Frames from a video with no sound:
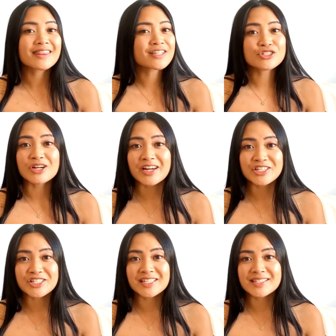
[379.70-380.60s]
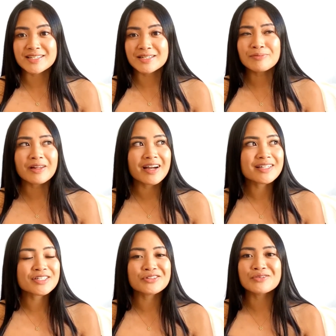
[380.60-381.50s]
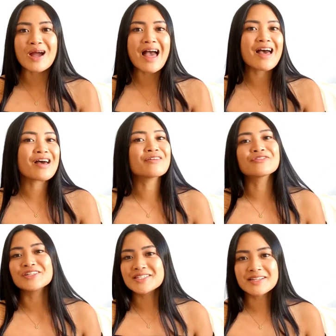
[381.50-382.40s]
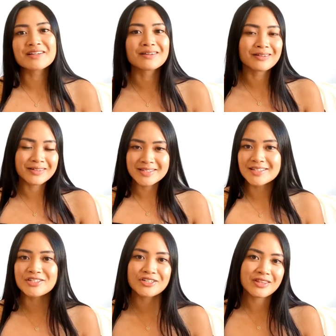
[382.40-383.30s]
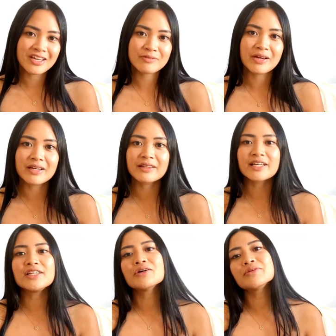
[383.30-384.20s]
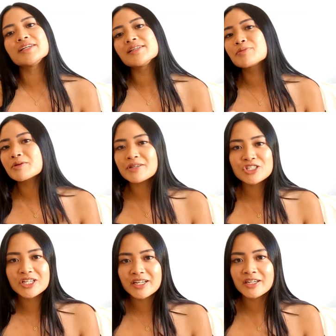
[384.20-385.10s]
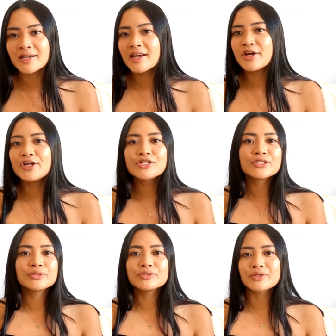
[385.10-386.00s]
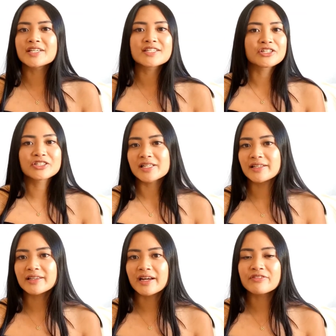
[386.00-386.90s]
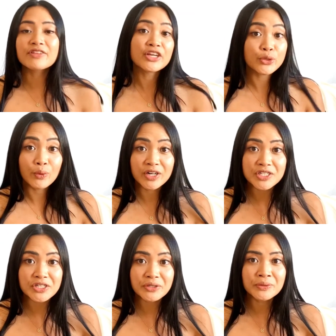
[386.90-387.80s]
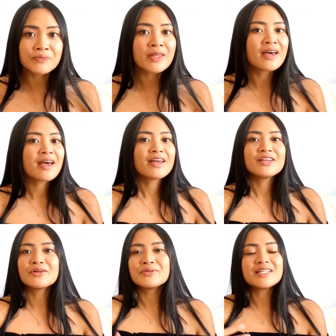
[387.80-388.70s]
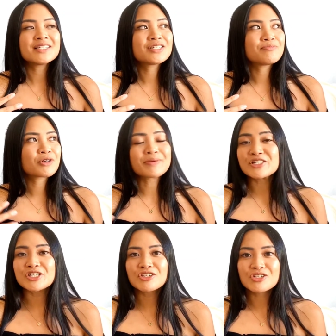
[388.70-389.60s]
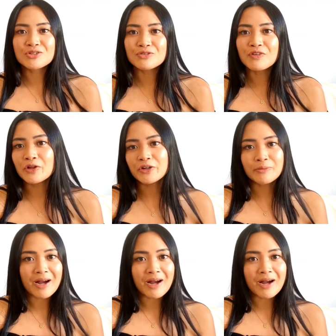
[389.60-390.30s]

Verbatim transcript: this strategy doesn't apply to every single decision that you make. Like, you don't need permission to do things in your daily life that you want to do. You don't need permission to follow your